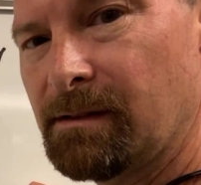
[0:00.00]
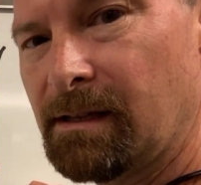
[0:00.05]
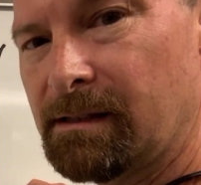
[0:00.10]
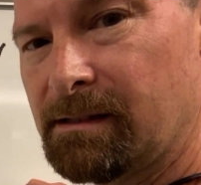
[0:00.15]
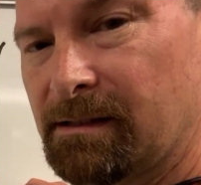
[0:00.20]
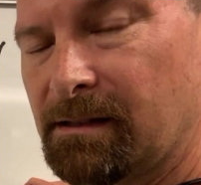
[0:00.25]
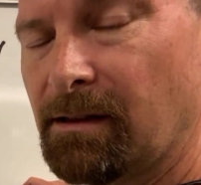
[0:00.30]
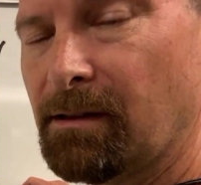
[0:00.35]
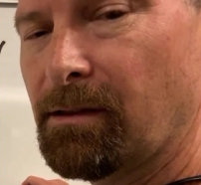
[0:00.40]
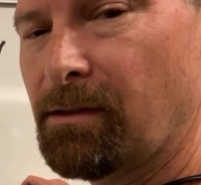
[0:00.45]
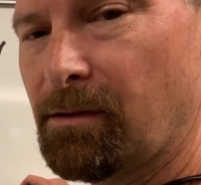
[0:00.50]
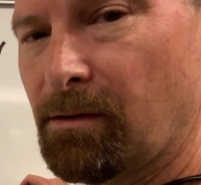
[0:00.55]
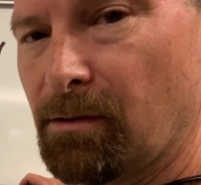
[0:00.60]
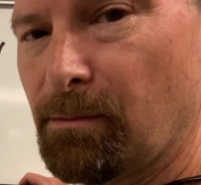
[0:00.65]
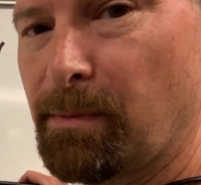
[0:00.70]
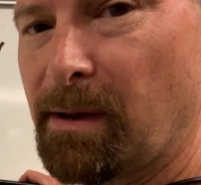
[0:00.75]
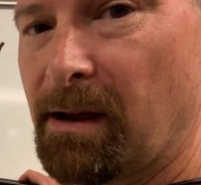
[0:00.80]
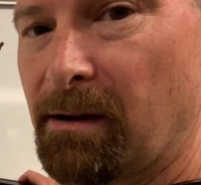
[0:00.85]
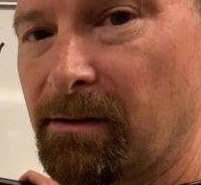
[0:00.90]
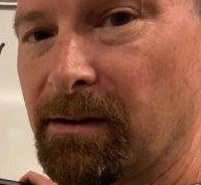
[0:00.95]
That's to the 3rd
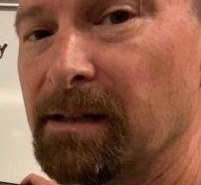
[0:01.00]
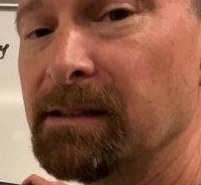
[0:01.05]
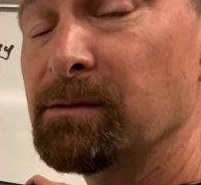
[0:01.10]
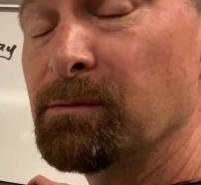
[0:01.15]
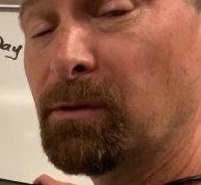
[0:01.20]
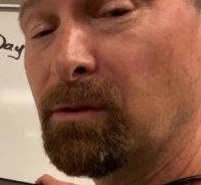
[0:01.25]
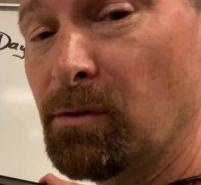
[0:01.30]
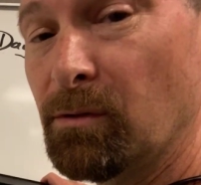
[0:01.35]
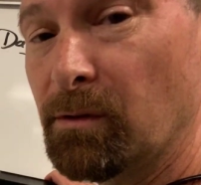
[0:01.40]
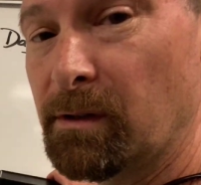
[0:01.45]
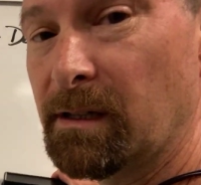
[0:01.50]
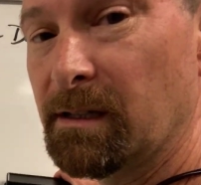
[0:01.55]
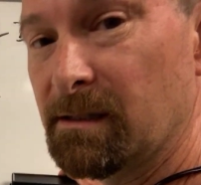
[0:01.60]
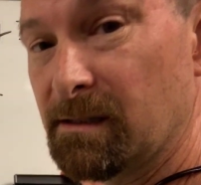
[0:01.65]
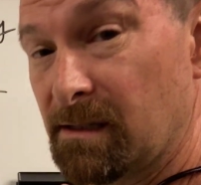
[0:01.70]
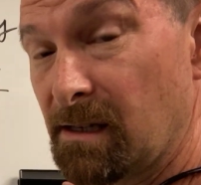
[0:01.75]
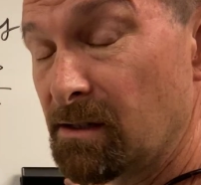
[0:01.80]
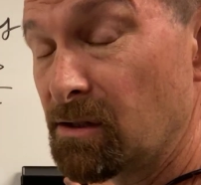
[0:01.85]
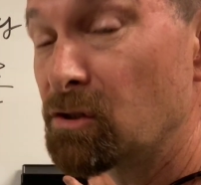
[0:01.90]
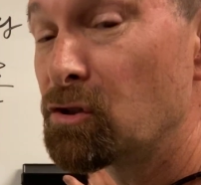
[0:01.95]
power. That's what cool kids
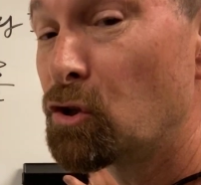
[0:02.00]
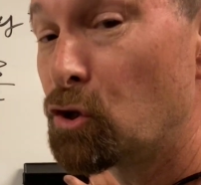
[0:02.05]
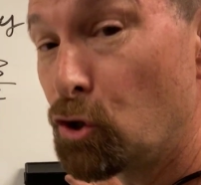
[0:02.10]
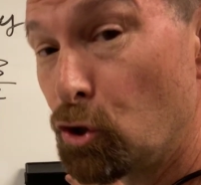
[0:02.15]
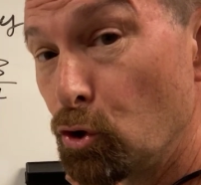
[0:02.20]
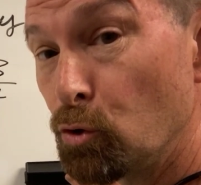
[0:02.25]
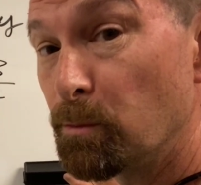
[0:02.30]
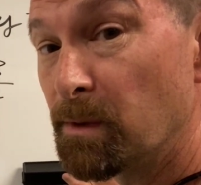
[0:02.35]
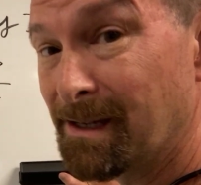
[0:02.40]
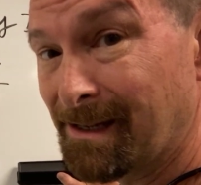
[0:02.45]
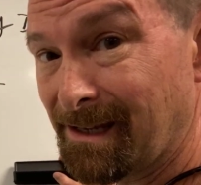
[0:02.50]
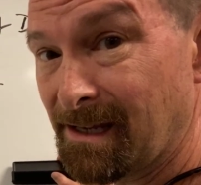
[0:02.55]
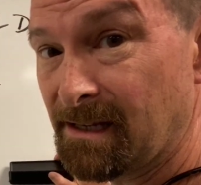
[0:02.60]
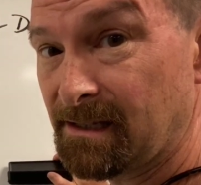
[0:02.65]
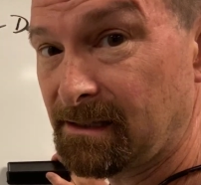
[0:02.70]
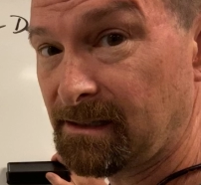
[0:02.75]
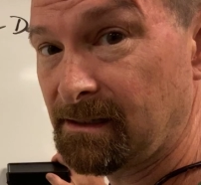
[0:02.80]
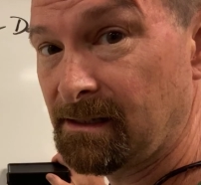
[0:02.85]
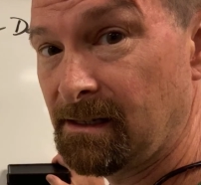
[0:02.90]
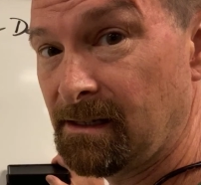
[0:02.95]
say, cubing it.